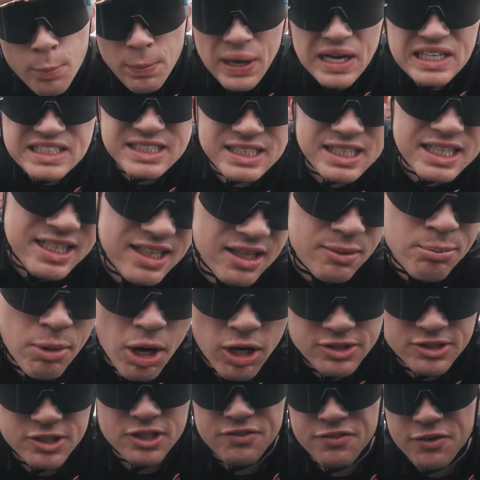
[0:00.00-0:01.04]
or basically the
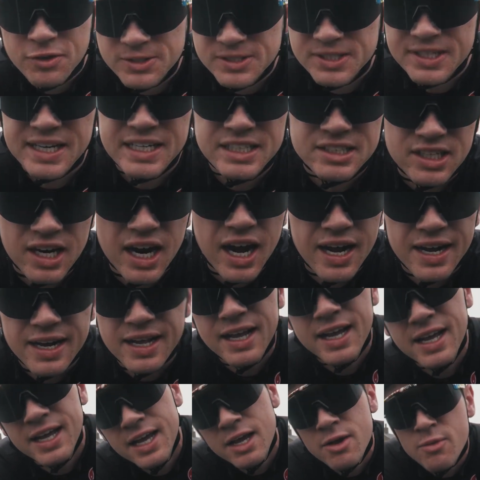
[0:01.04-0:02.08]
motto for today's ride,
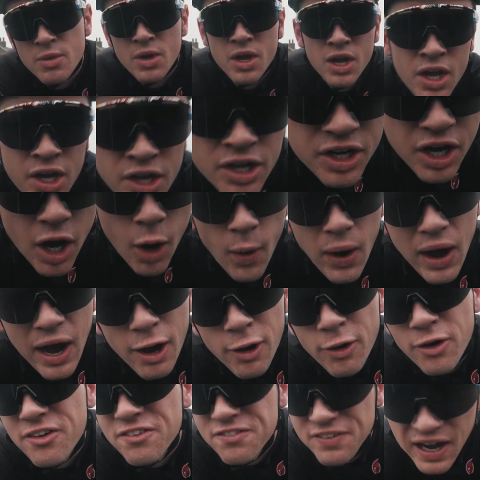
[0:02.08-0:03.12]
go
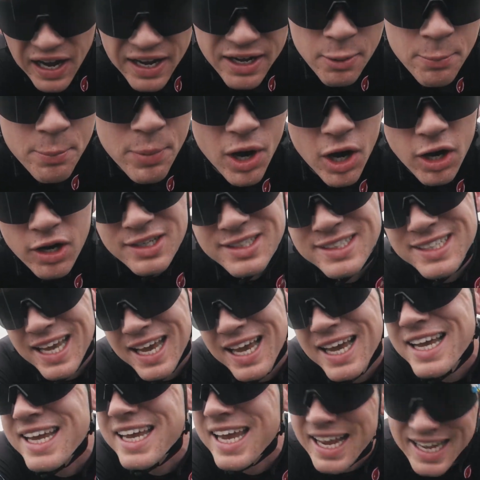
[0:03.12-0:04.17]
out, find a box,
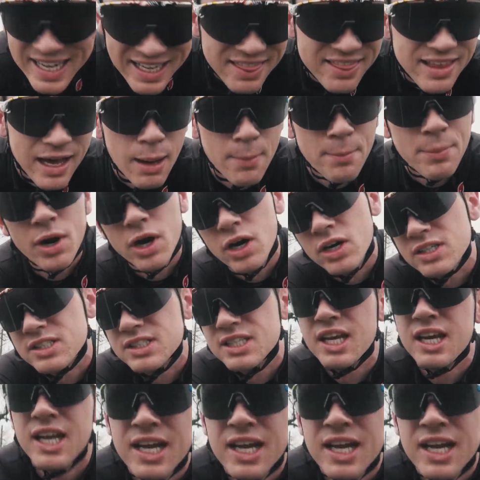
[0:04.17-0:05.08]
get in that box,